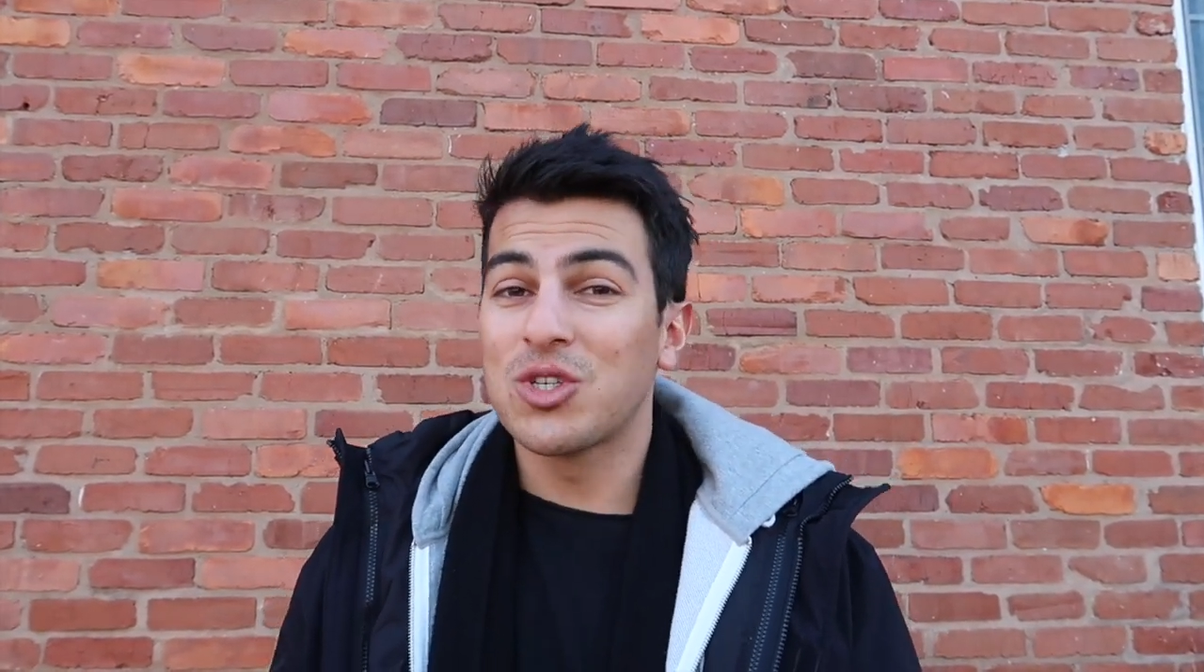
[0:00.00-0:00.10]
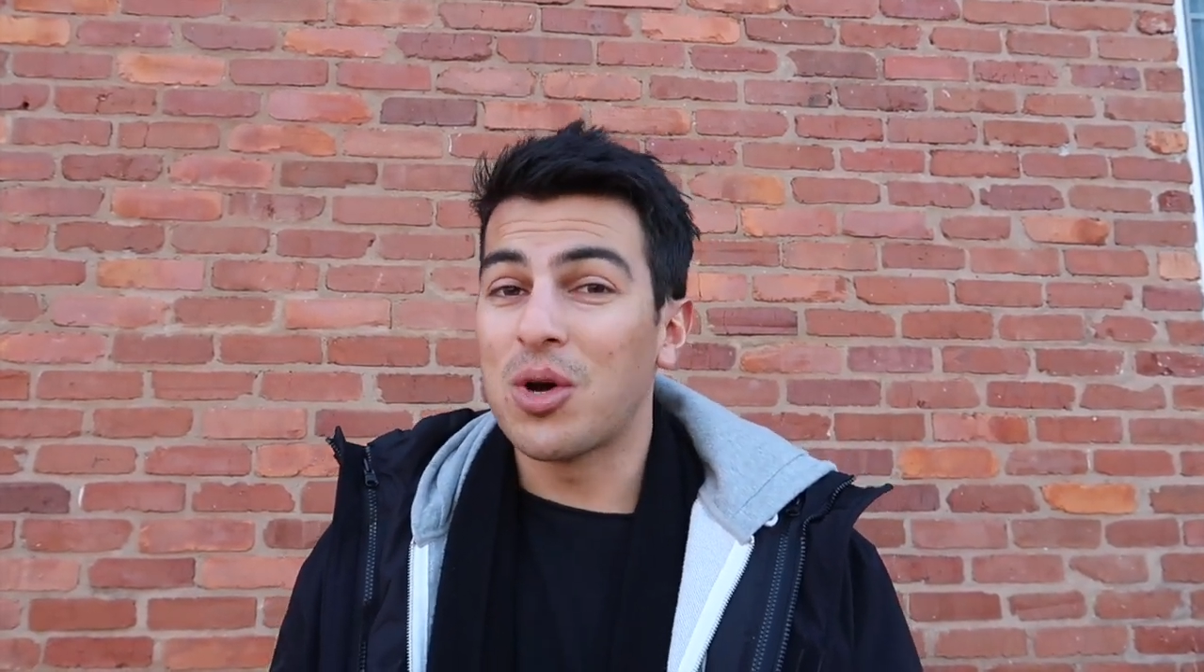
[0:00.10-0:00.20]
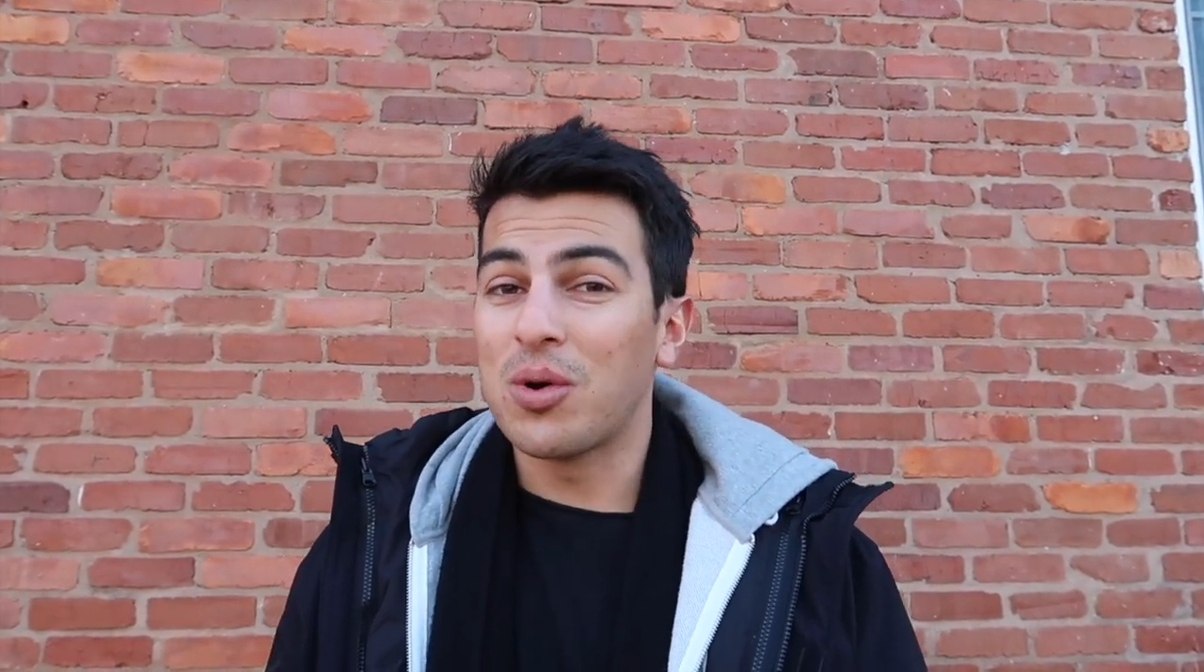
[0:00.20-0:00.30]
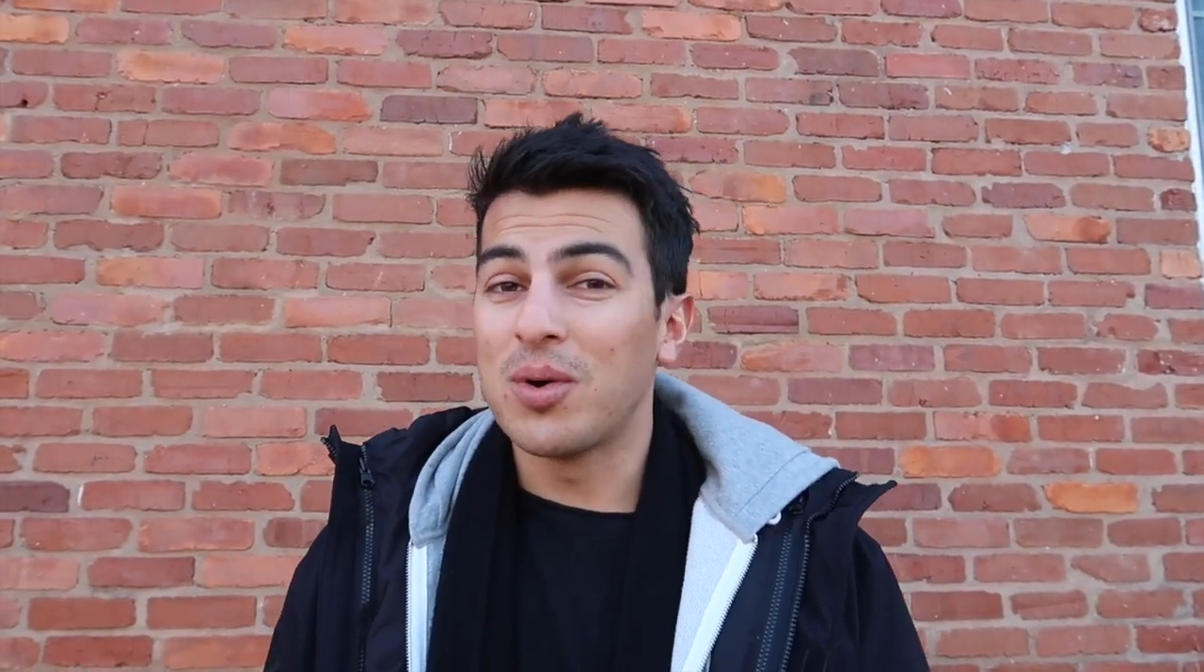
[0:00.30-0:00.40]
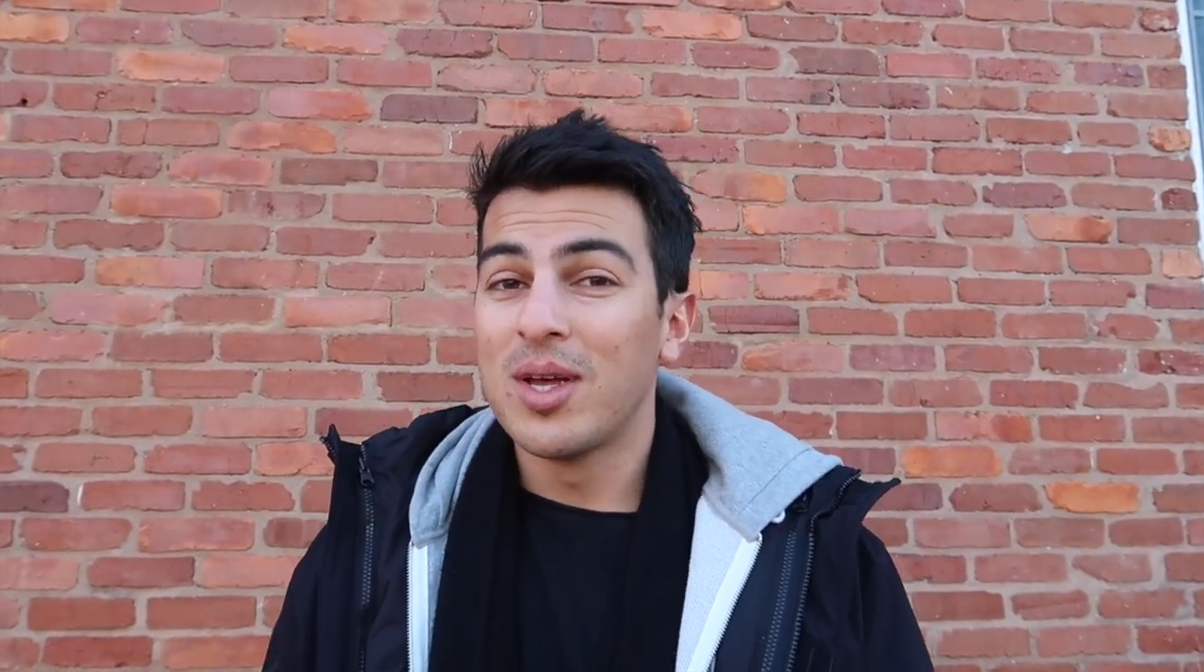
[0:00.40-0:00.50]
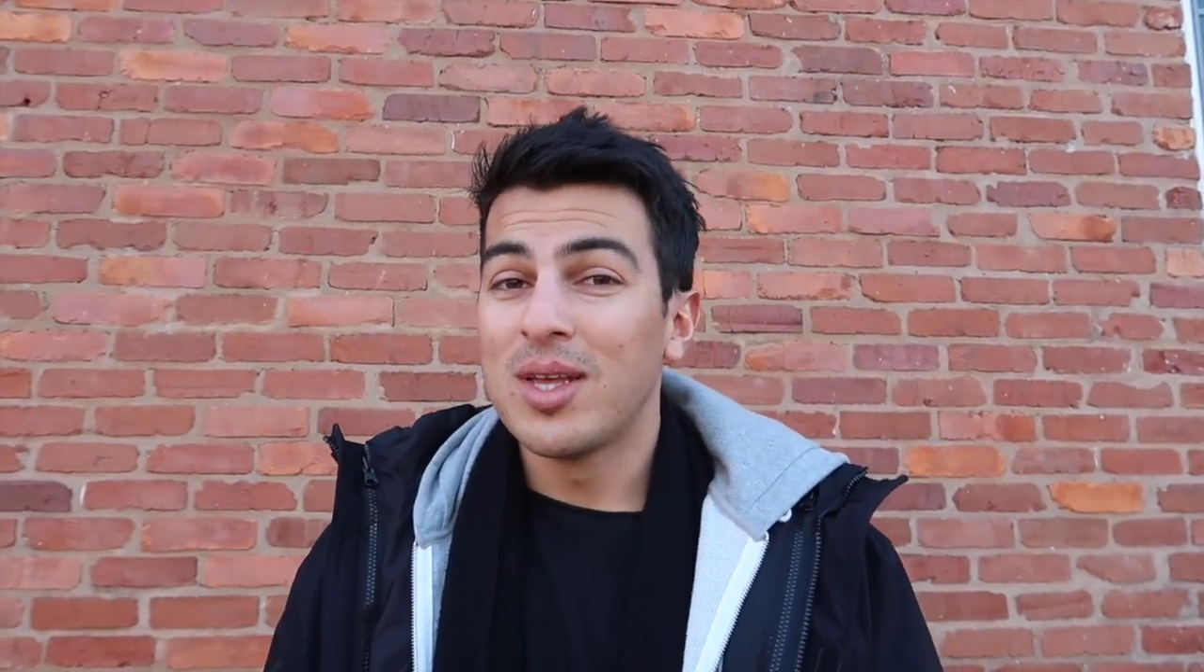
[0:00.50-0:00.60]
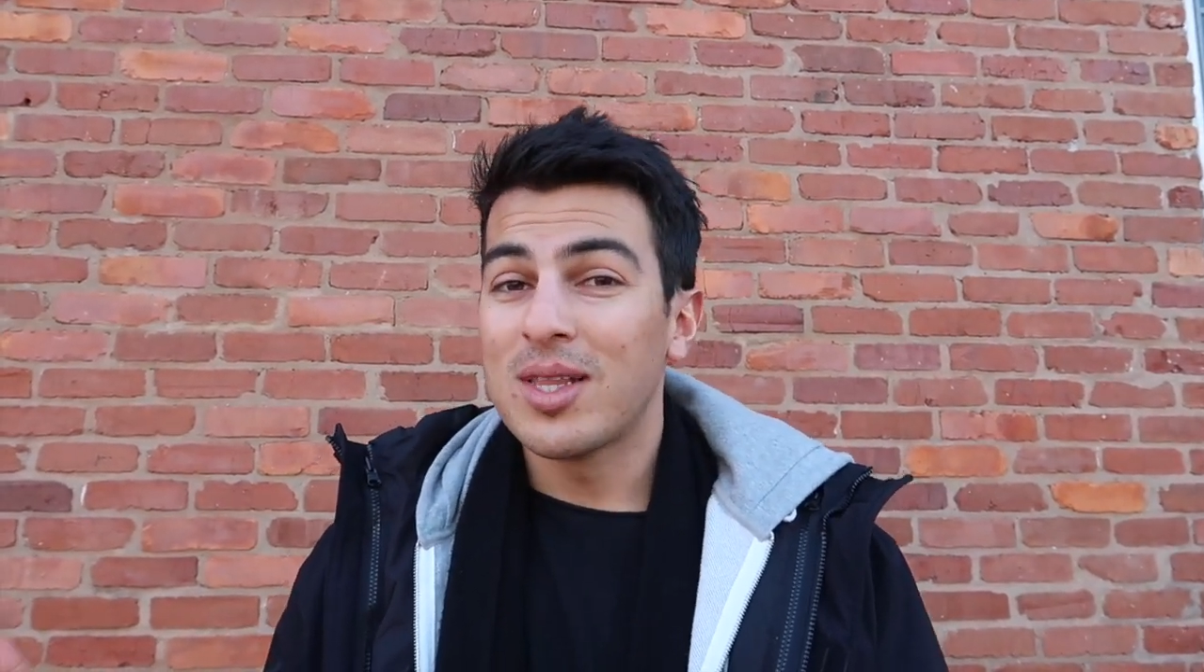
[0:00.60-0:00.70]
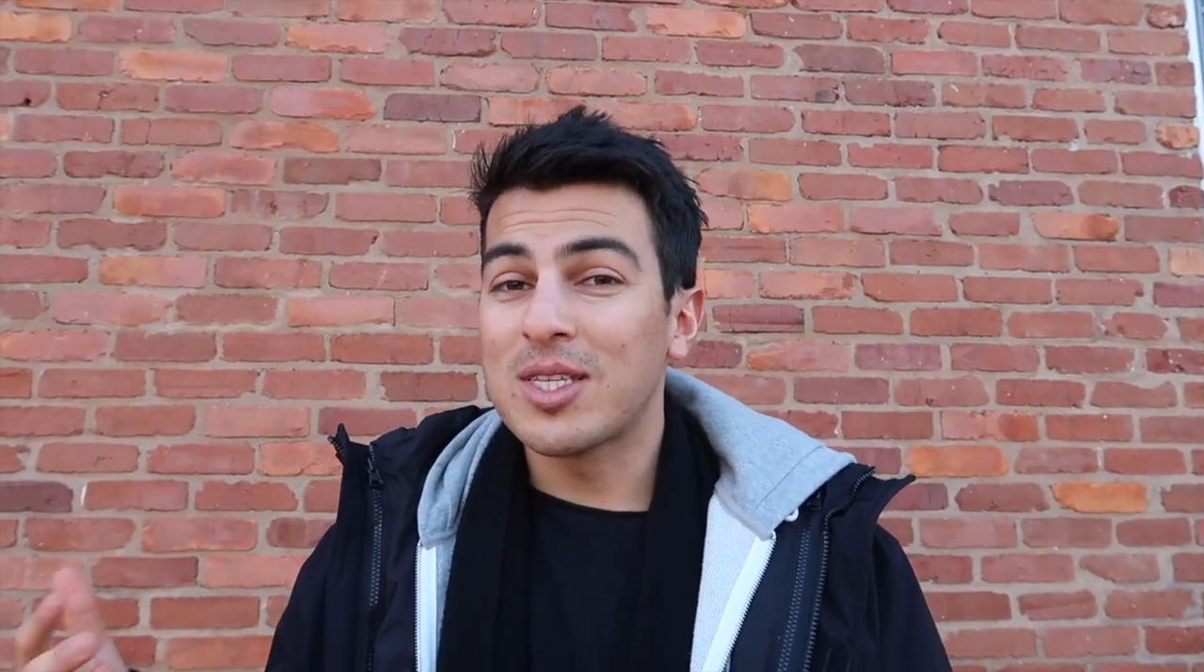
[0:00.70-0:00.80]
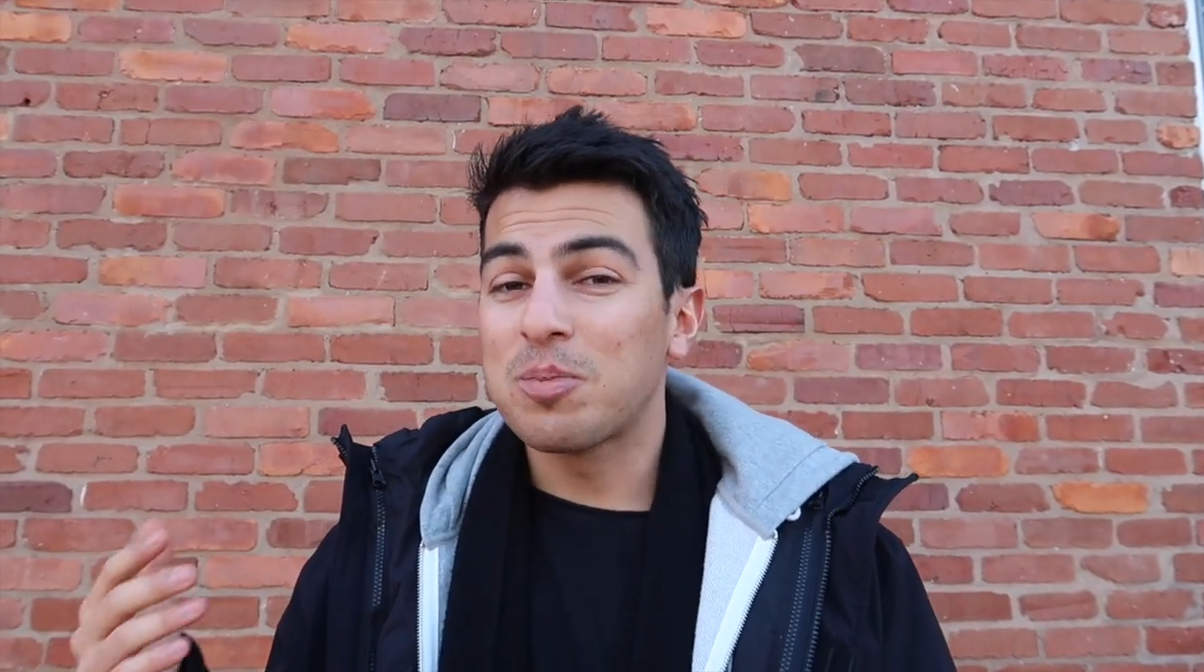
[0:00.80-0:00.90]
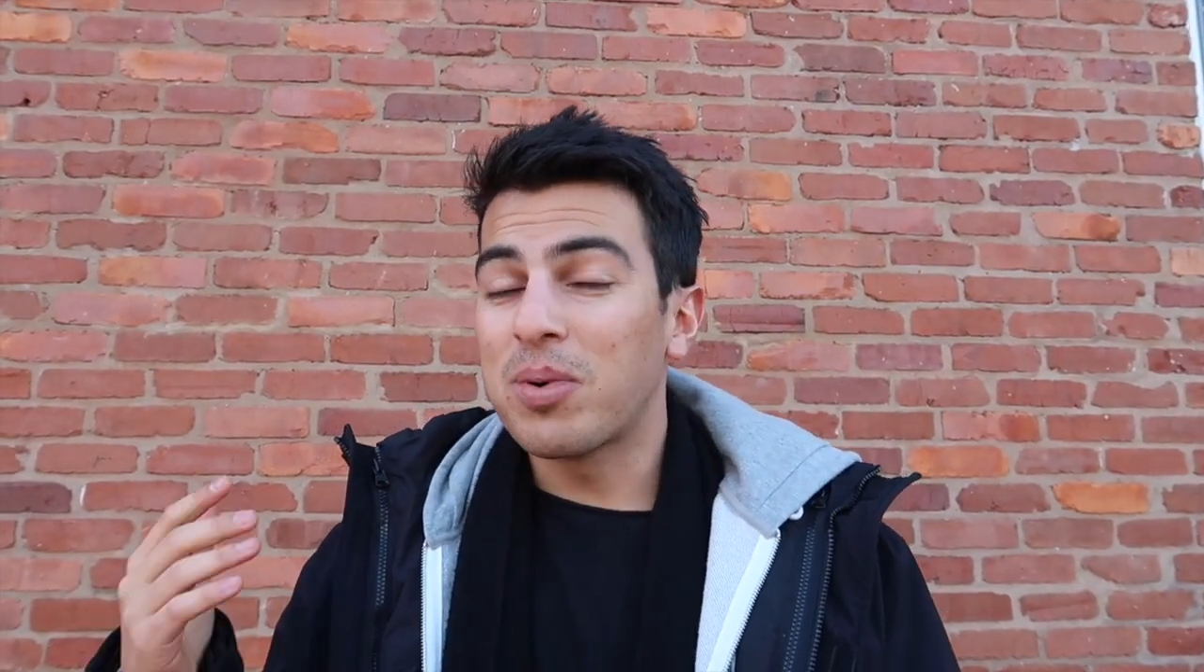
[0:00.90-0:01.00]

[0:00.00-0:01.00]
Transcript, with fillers: So that's